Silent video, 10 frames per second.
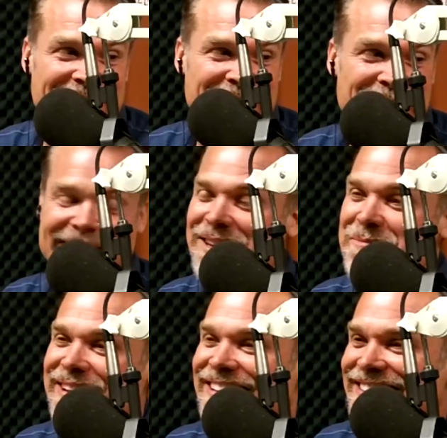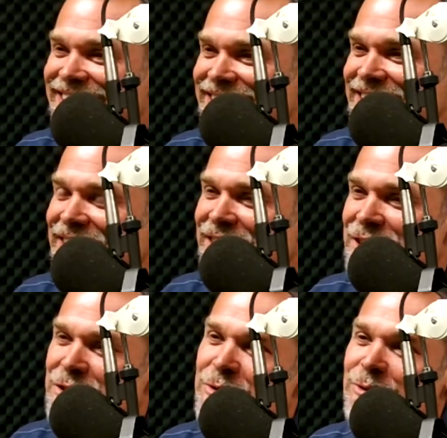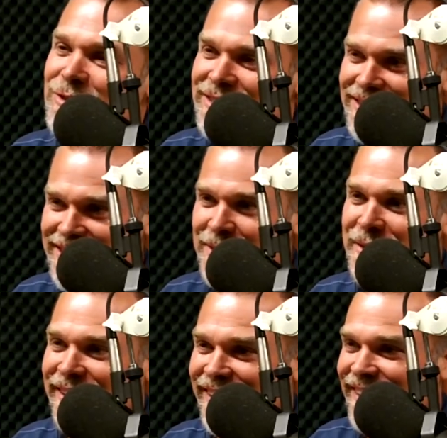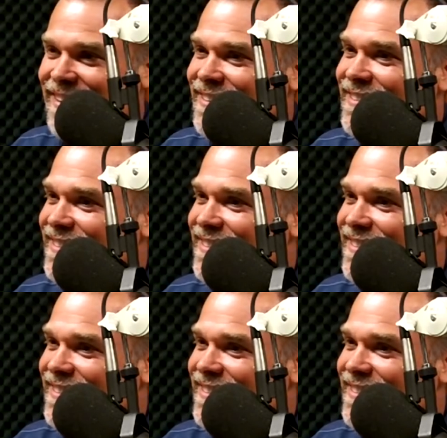What it really means is that the news is coming on.